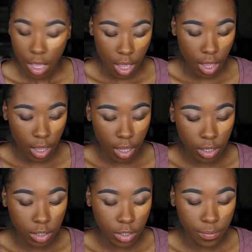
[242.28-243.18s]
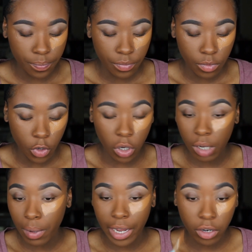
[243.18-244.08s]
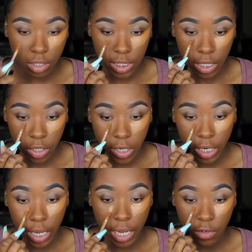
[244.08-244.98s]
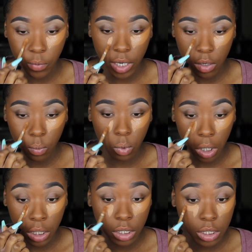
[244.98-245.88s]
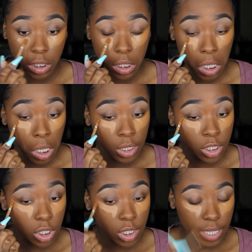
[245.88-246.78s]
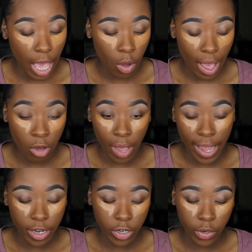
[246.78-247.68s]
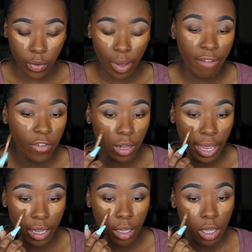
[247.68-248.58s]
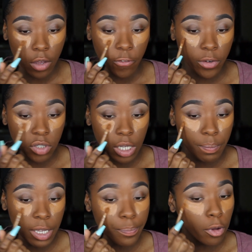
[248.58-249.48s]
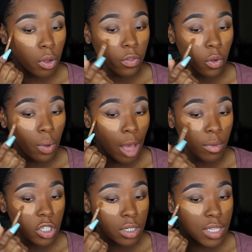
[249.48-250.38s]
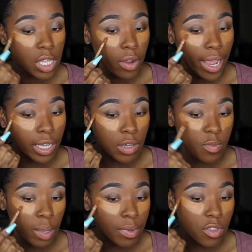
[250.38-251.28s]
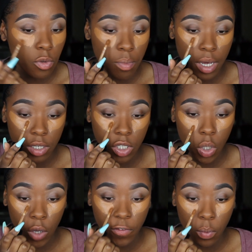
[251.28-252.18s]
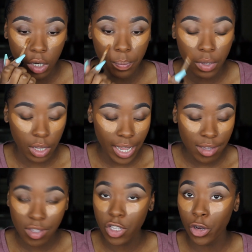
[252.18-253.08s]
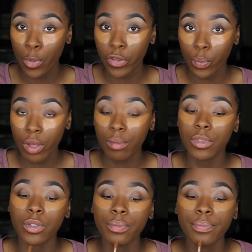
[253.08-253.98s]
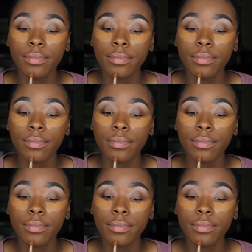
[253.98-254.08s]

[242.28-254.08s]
And you can apply your concealer any kind of way you want. This is just how, how I do. I feel like for some people, the, how much concealer I use may be too much. So if you want to put less, you're more than welcome to.